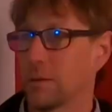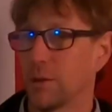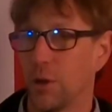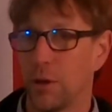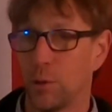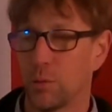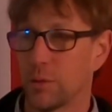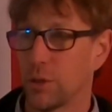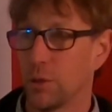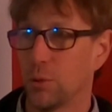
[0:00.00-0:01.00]
you
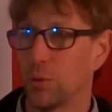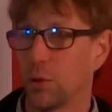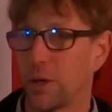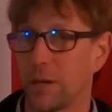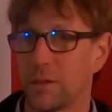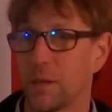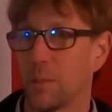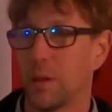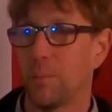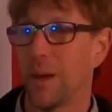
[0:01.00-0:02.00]
look at some
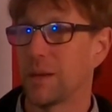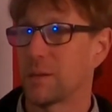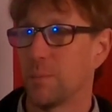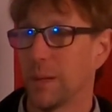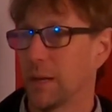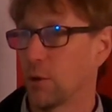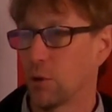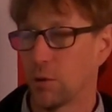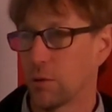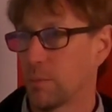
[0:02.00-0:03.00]
of the best beer
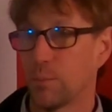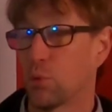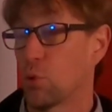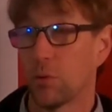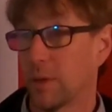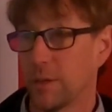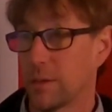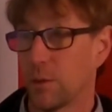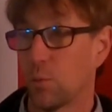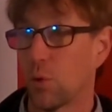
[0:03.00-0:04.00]
breweries
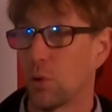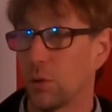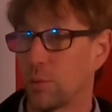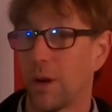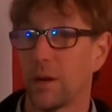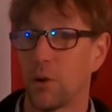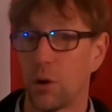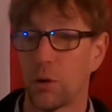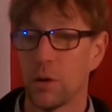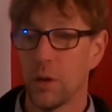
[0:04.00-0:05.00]
in the world, right,
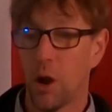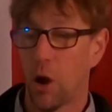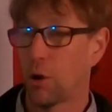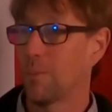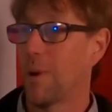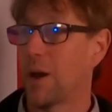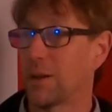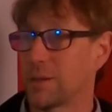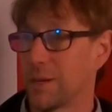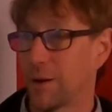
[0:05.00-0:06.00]
are
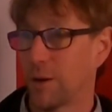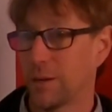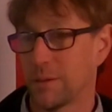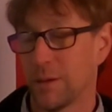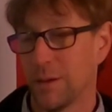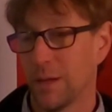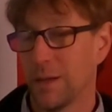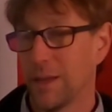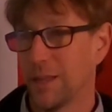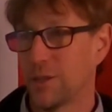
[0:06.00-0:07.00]
monasteries.
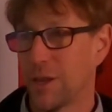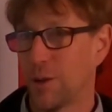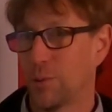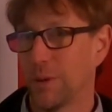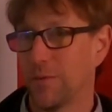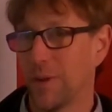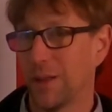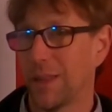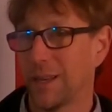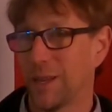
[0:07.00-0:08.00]
And so we
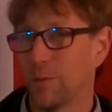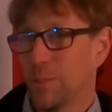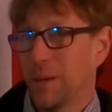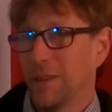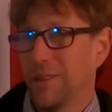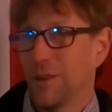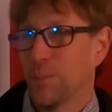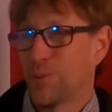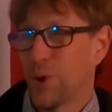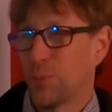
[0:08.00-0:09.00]
felt like it would be
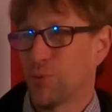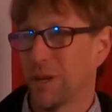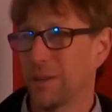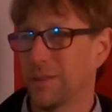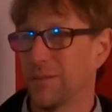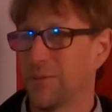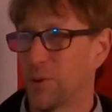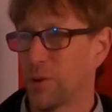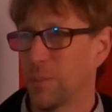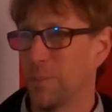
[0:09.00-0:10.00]
appropriate
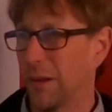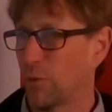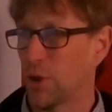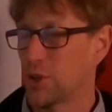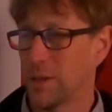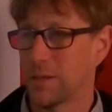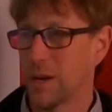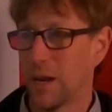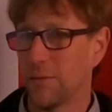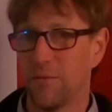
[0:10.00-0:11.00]
for a beverage that's
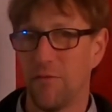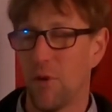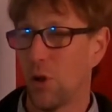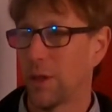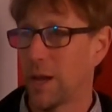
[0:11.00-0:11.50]
kind of fallen